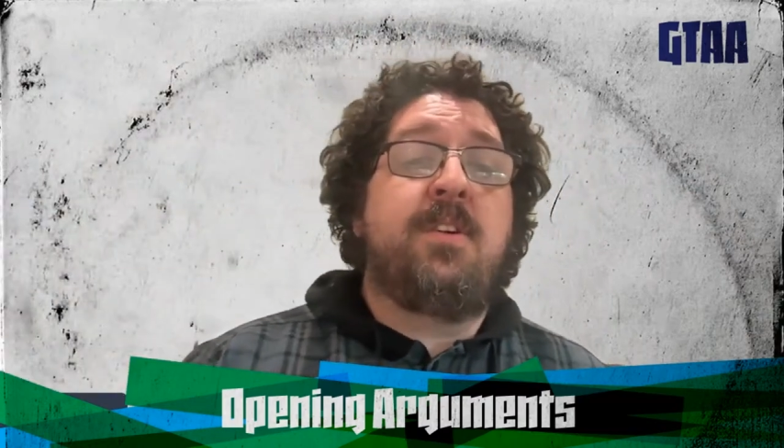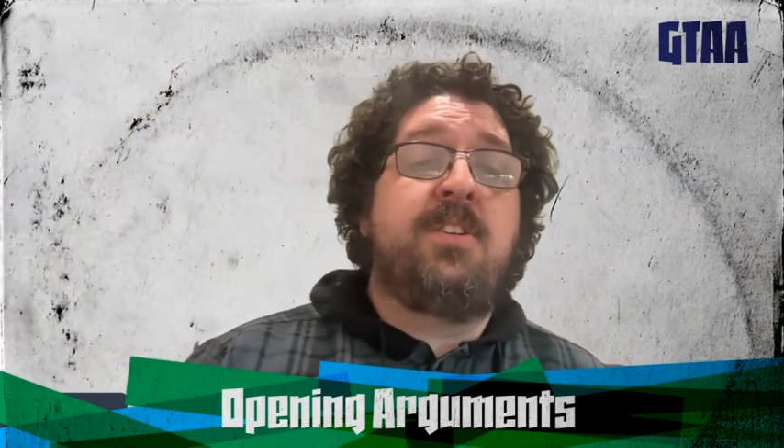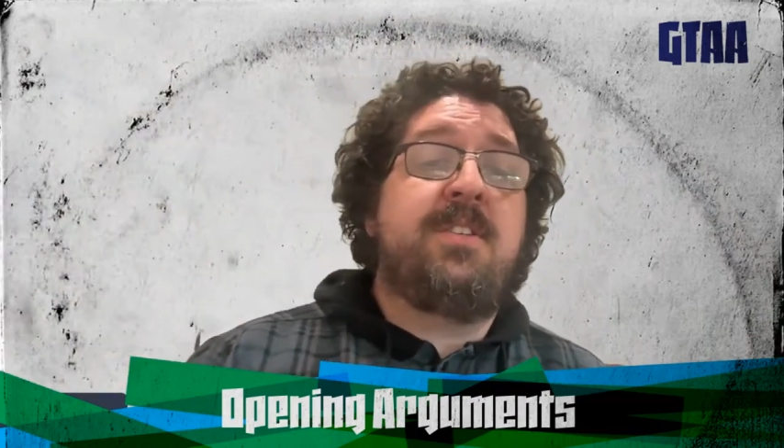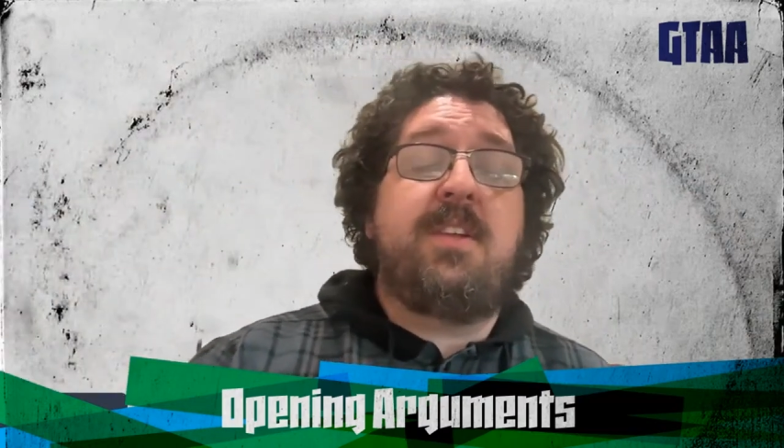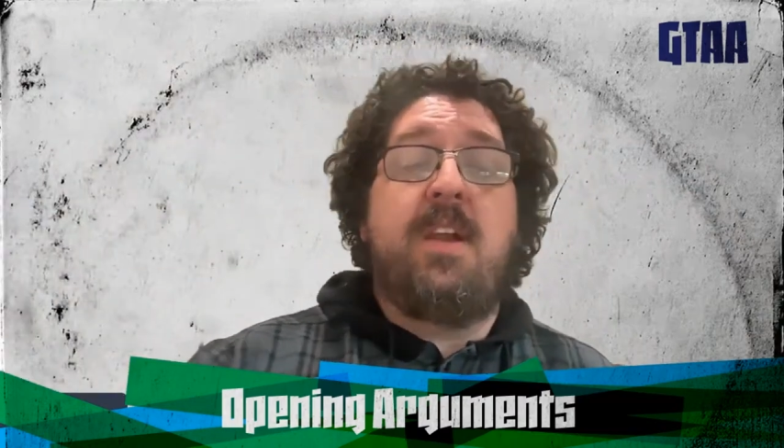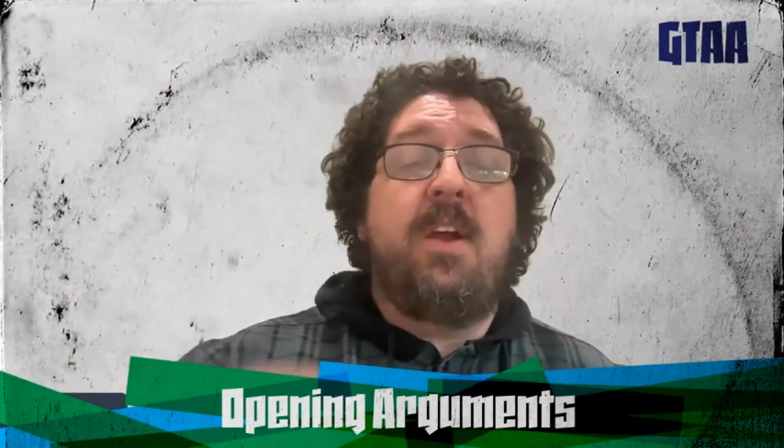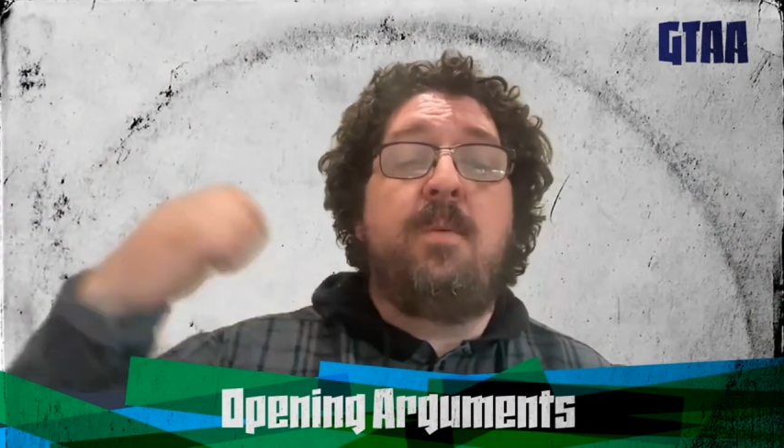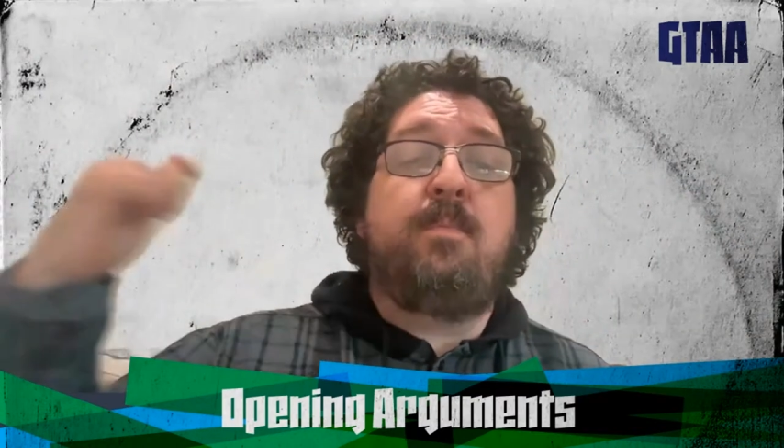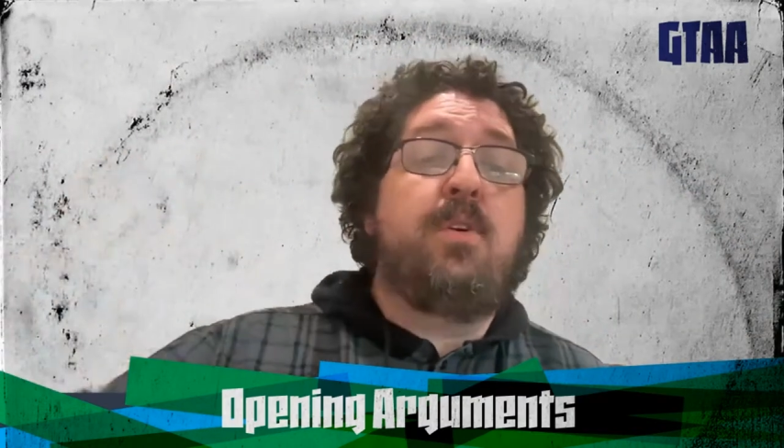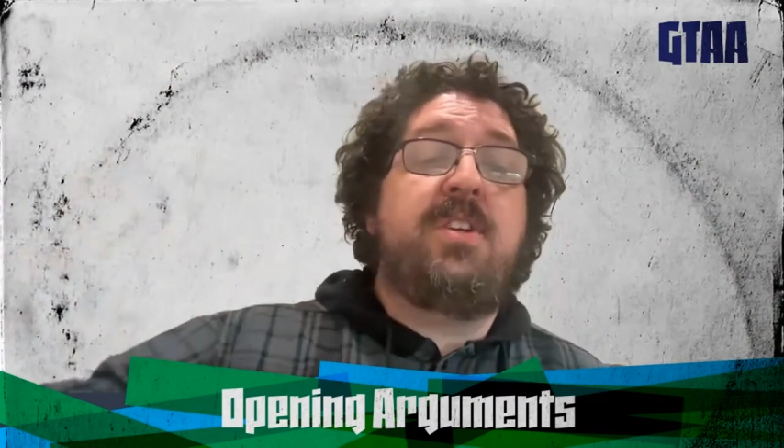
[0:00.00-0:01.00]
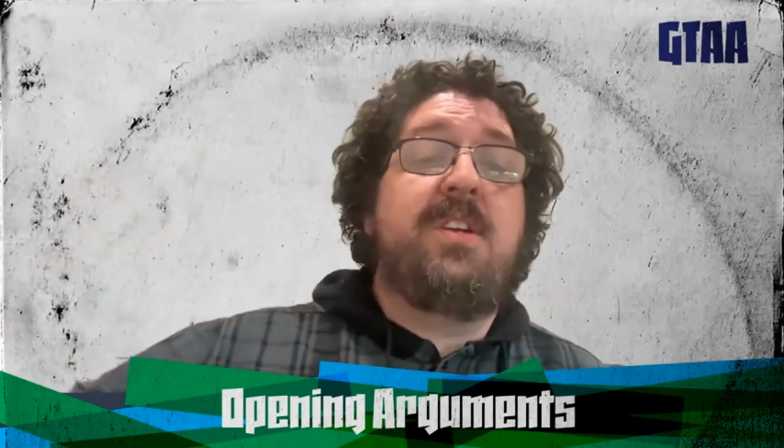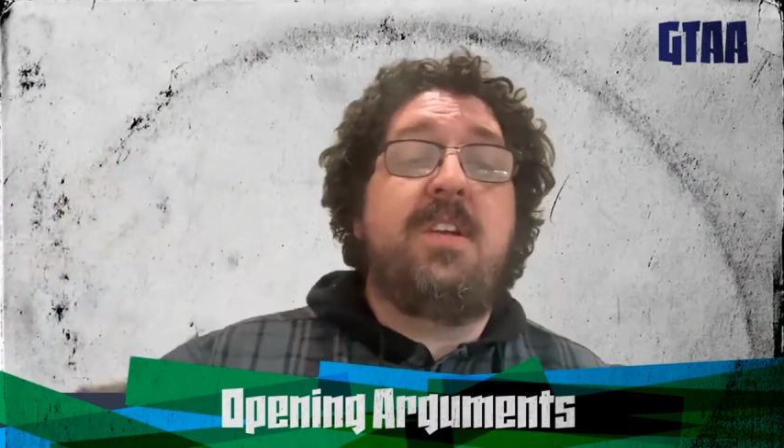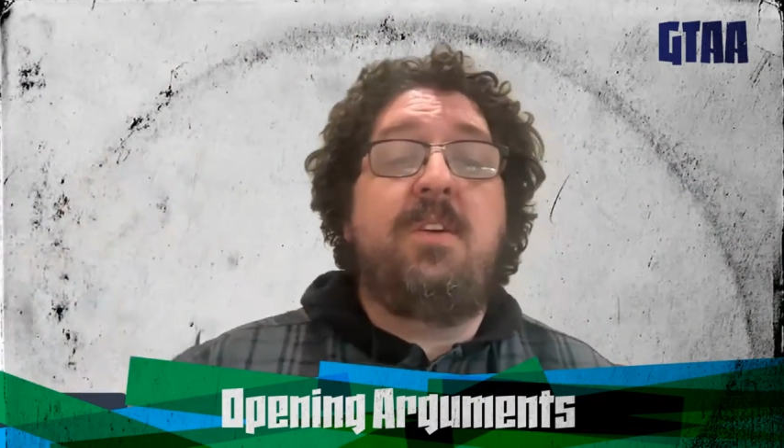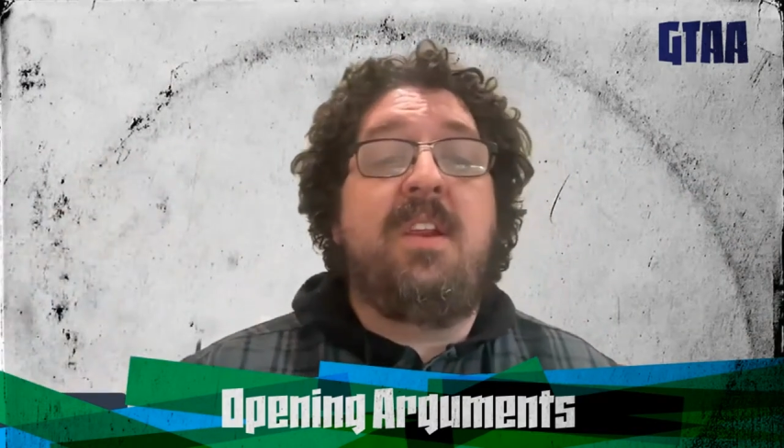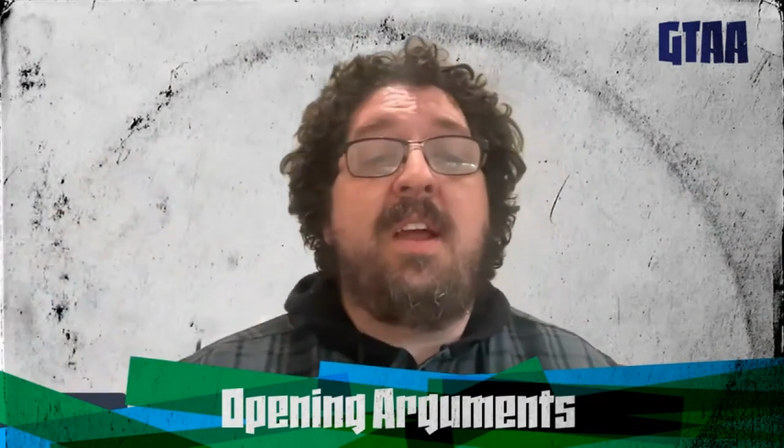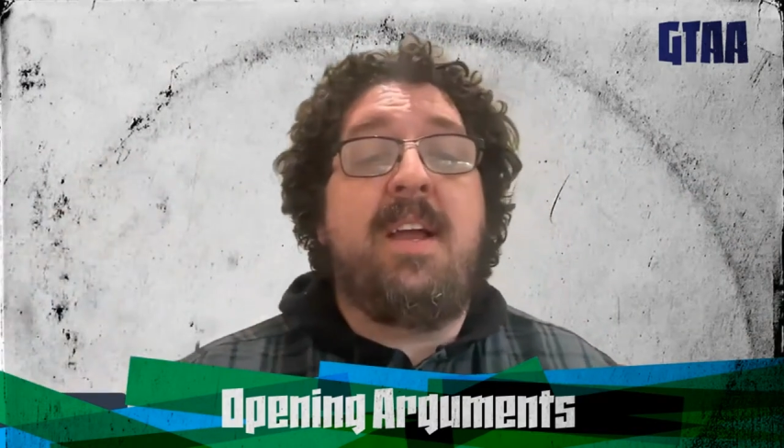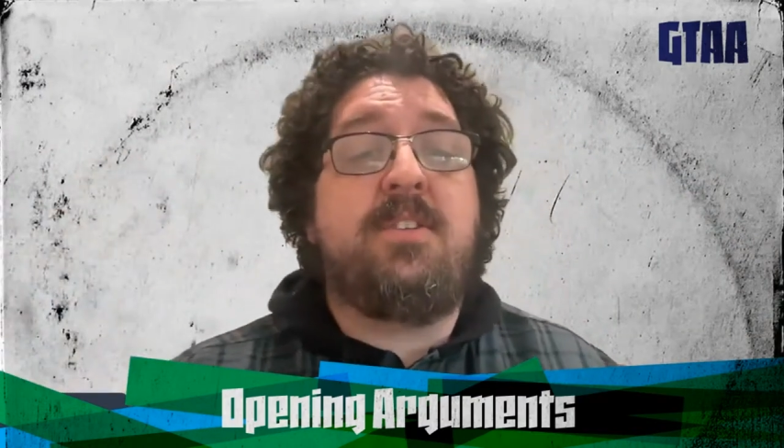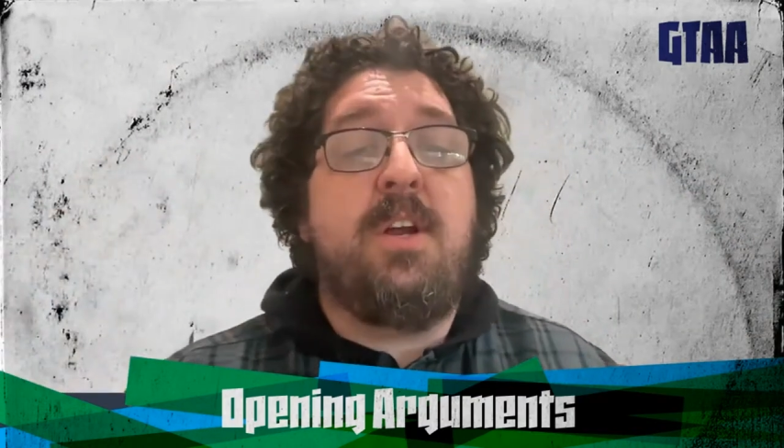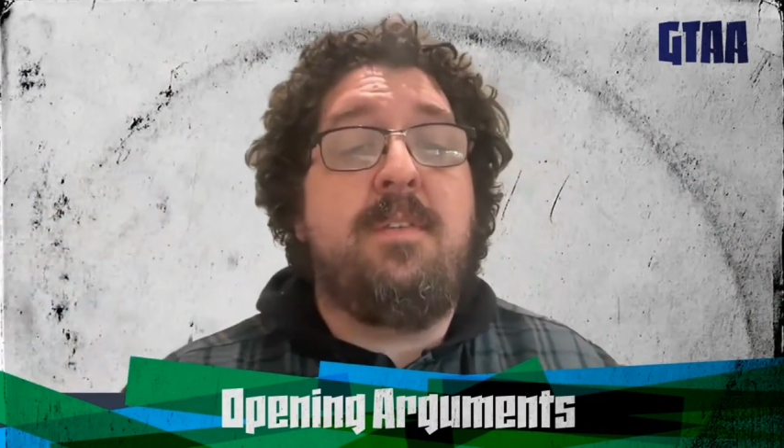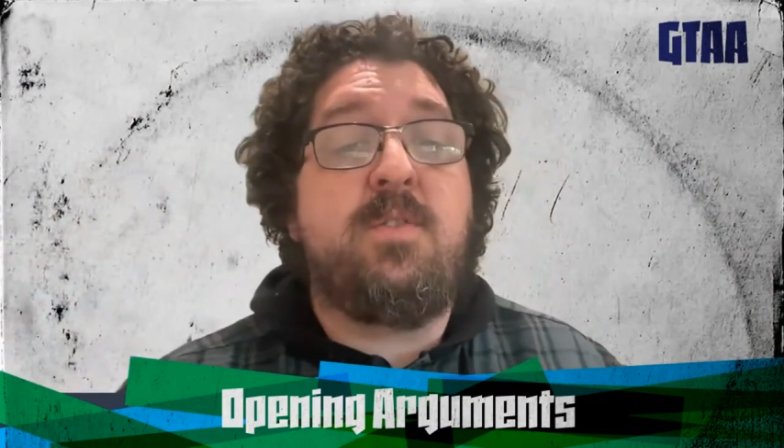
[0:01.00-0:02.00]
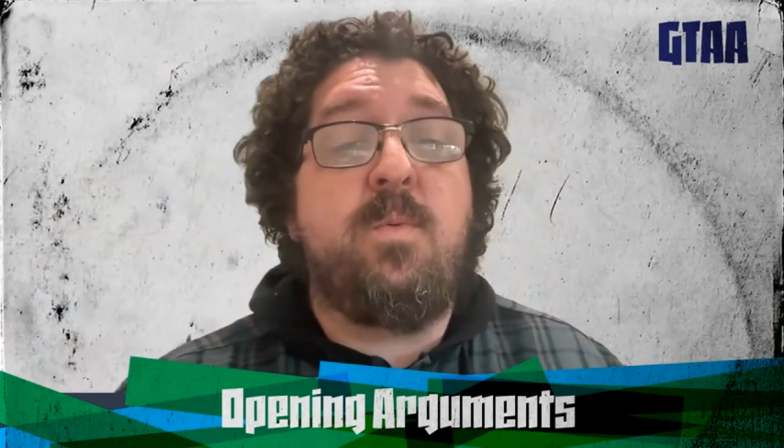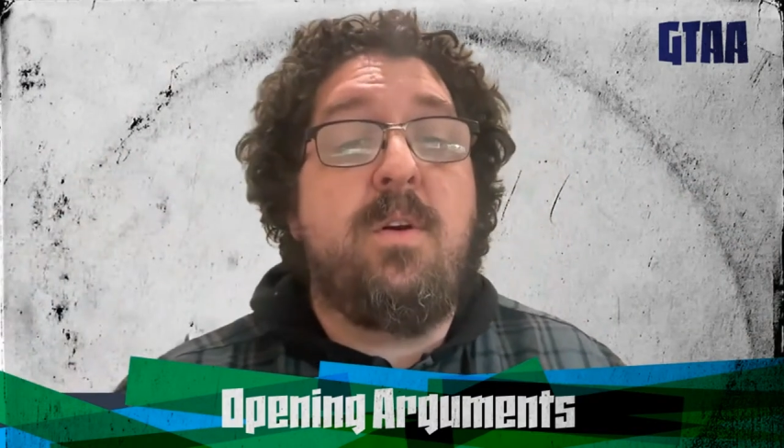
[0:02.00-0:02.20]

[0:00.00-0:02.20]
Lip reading: or just, pushing to unionize service